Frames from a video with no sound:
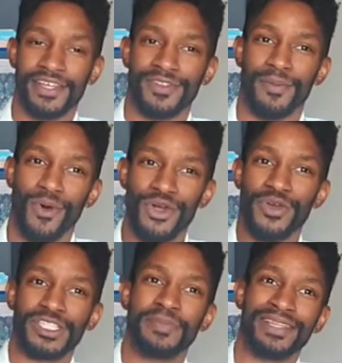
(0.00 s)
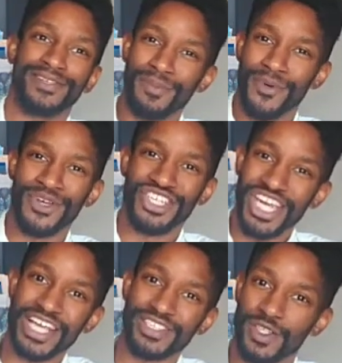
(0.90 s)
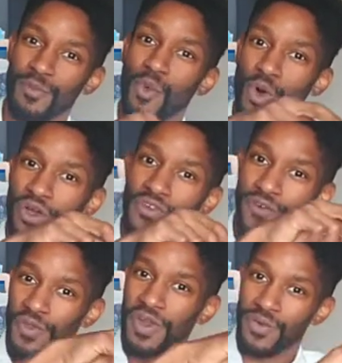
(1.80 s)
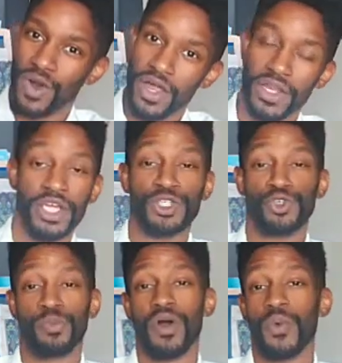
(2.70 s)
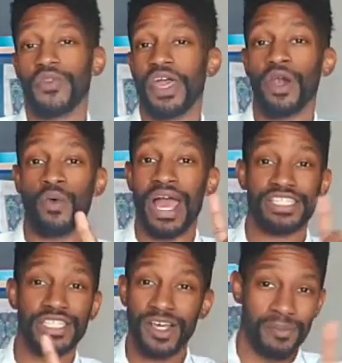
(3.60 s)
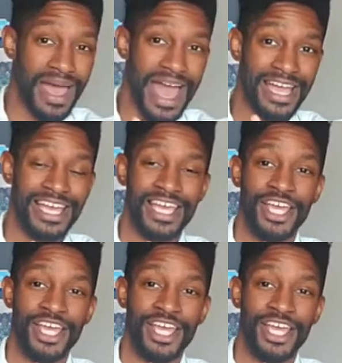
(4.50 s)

the more you expect it, the more you chase, the more and the further they run to the point where they don't actually look back